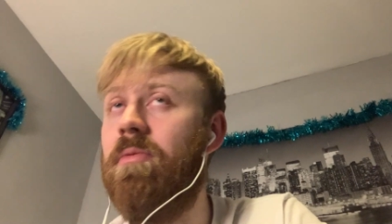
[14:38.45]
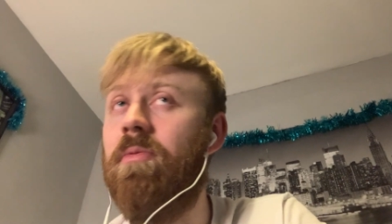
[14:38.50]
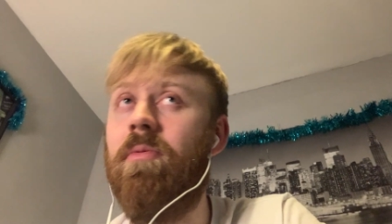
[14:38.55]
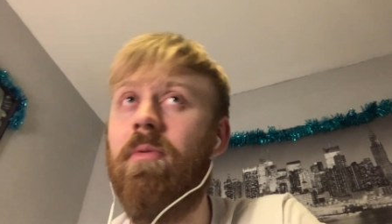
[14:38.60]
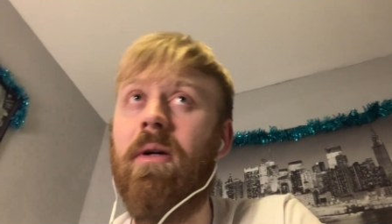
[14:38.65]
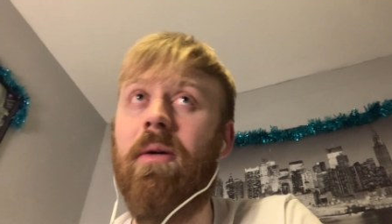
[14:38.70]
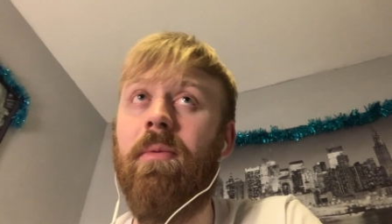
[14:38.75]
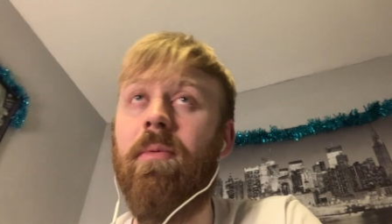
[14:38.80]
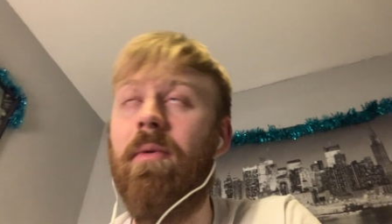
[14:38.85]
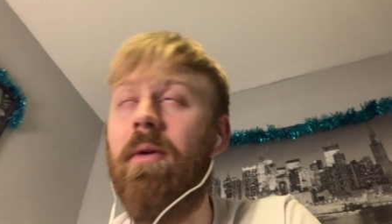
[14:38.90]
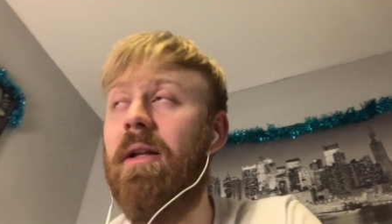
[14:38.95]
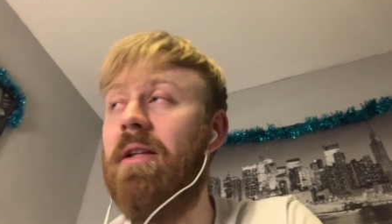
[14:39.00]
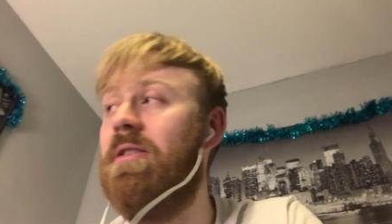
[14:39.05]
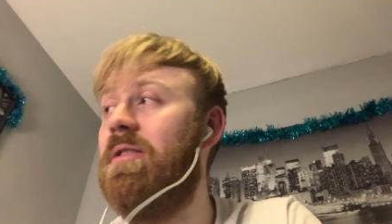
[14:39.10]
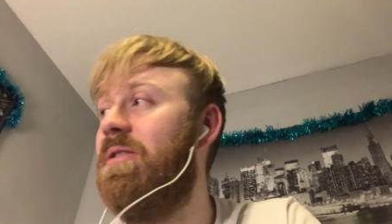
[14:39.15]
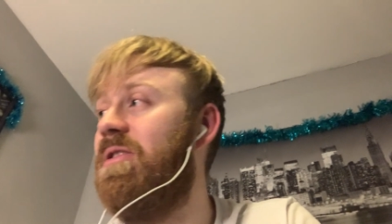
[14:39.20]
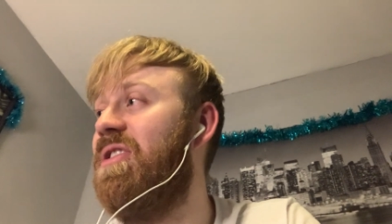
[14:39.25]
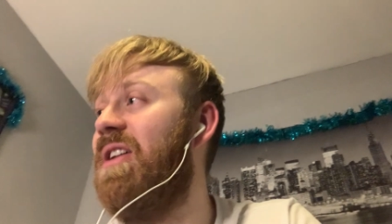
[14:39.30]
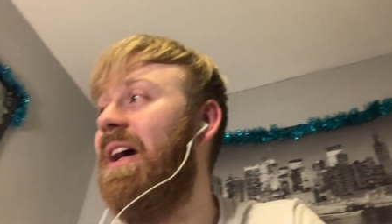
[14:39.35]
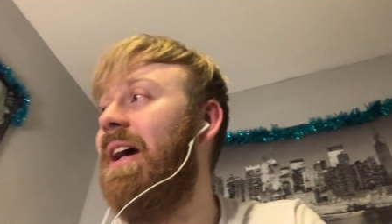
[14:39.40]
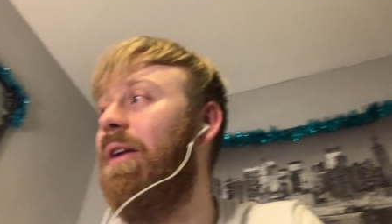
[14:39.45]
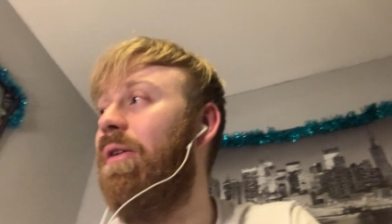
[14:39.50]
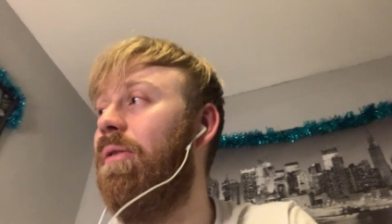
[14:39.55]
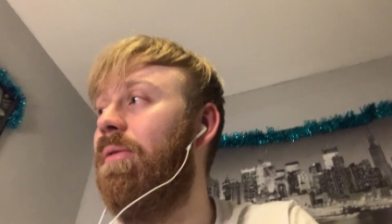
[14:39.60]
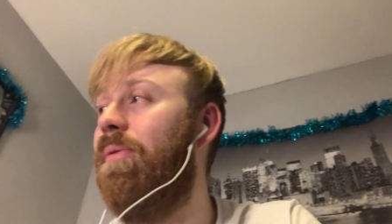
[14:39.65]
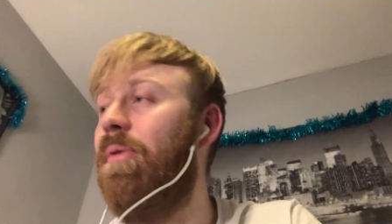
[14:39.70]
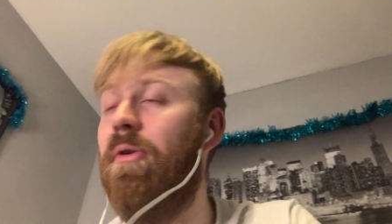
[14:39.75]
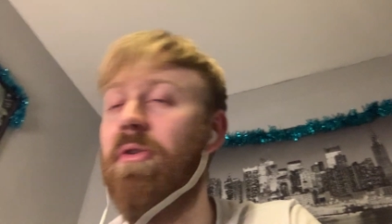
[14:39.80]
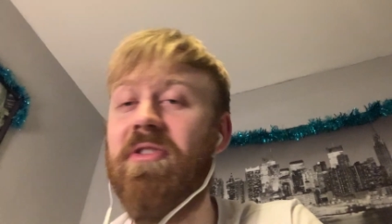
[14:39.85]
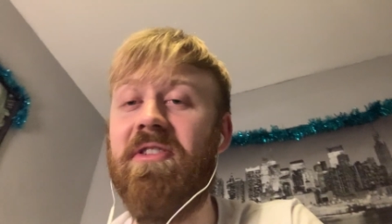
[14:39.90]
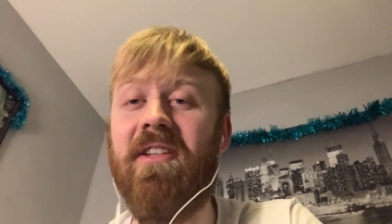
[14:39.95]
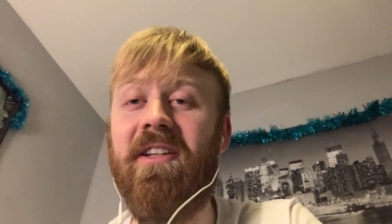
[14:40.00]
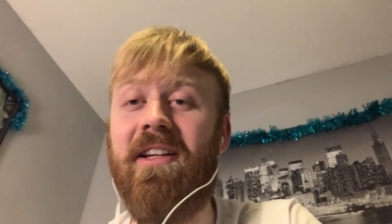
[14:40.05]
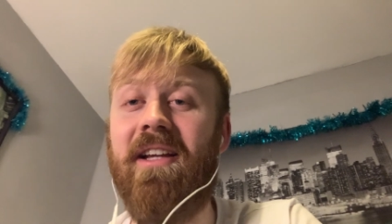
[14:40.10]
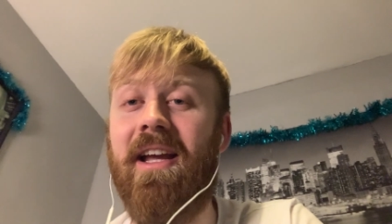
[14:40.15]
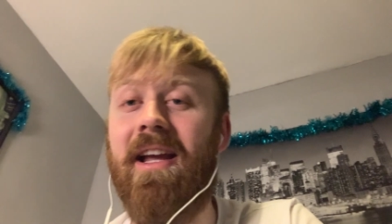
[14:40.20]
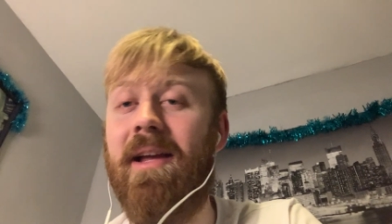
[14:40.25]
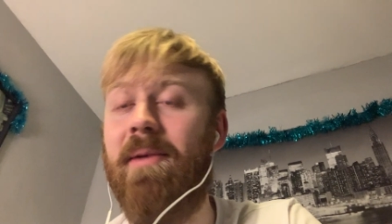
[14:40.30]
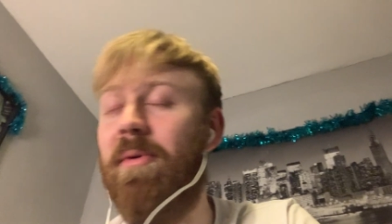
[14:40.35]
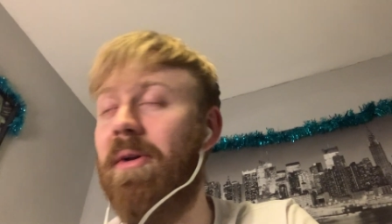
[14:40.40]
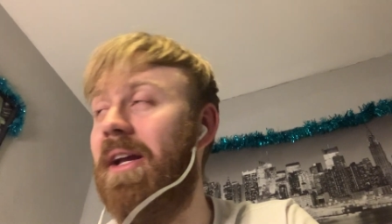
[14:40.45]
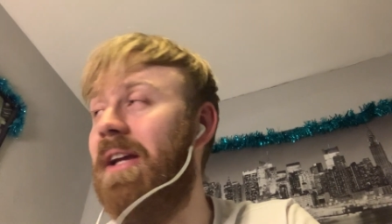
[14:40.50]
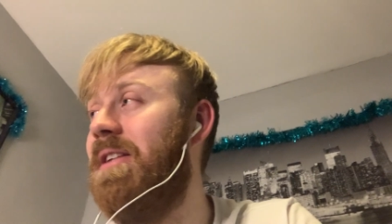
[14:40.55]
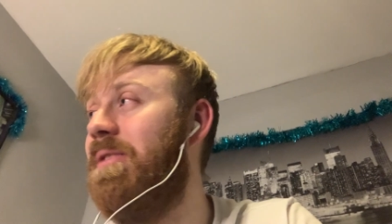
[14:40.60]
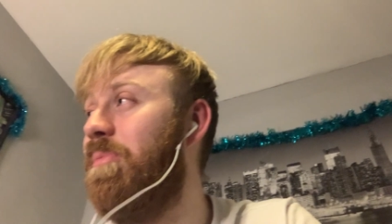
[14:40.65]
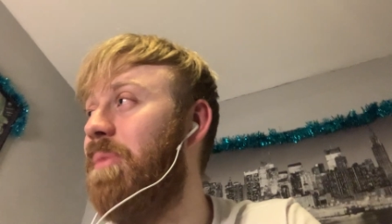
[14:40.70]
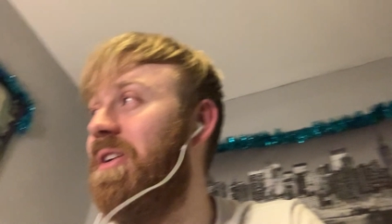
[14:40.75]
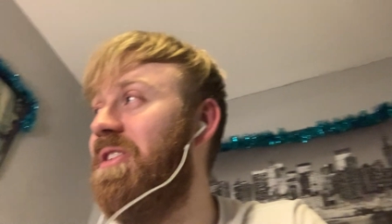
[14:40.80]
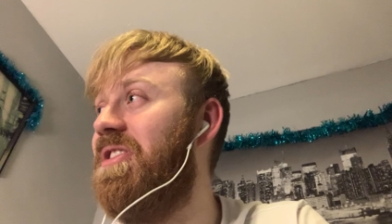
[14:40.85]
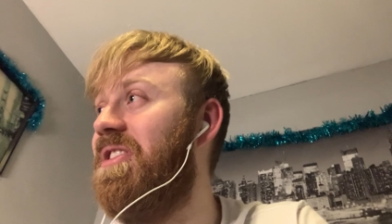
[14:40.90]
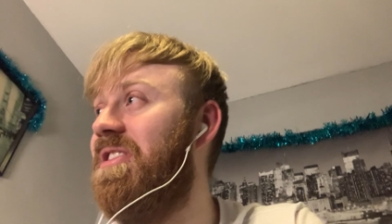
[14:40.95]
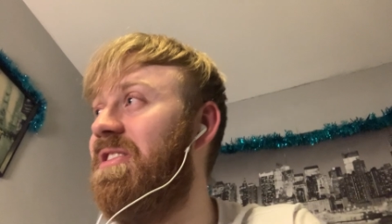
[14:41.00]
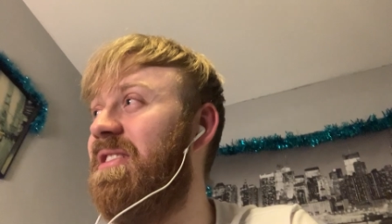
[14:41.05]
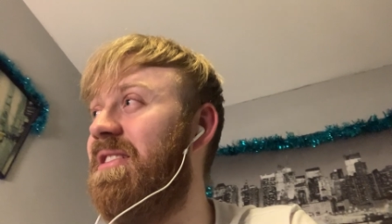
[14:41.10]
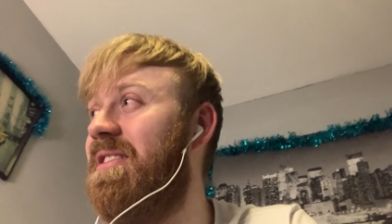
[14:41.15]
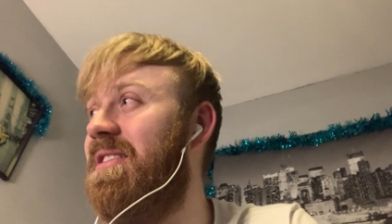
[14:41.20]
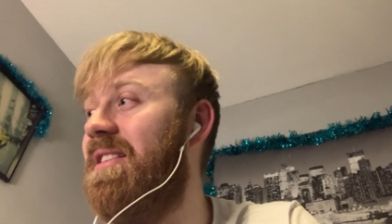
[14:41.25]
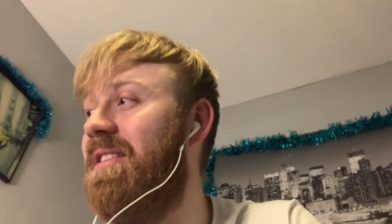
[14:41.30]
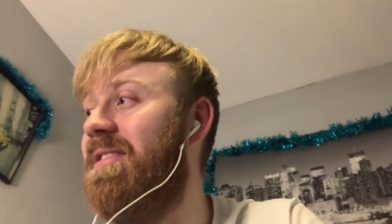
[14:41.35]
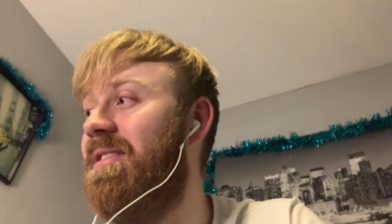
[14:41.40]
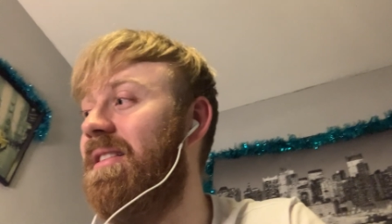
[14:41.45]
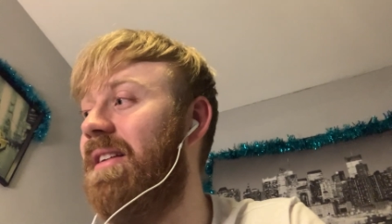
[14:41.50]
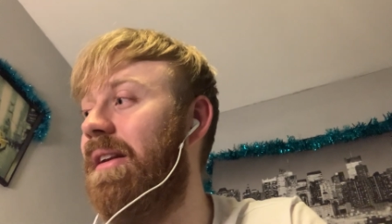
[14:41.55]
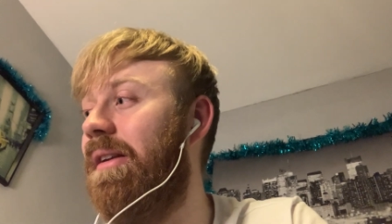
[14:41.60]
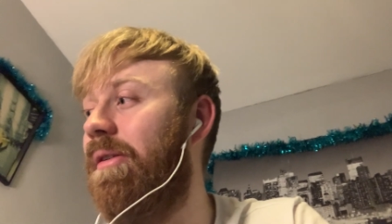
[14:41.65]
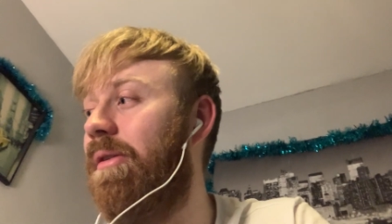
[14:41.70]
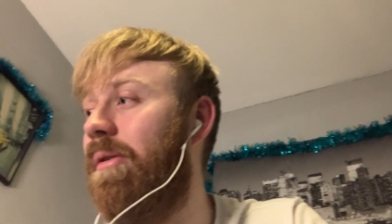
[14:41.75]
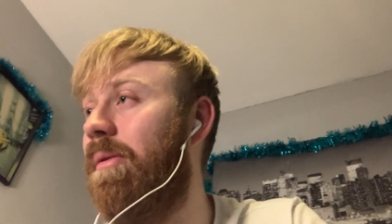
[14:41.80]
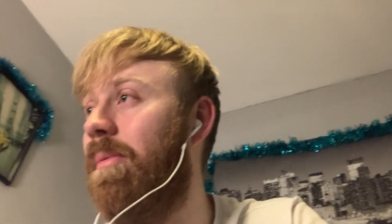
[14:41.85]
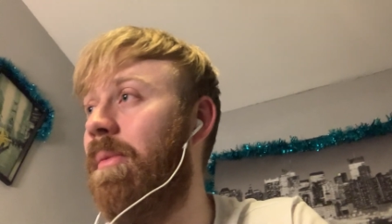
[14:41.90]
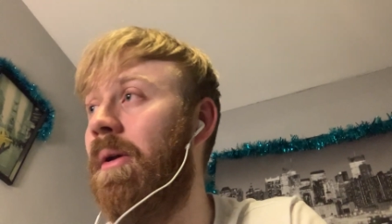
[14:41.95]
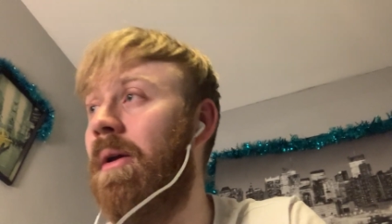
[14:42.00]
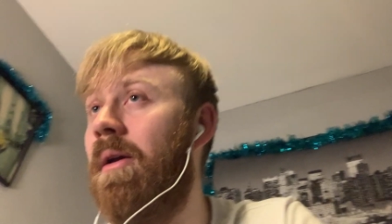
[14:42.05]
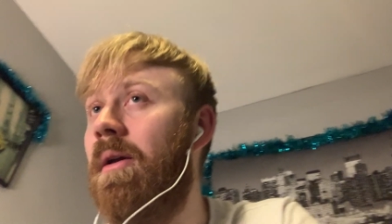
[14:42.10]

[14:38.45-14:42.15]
Well, let's try and look forward to the game against Manchester City at home.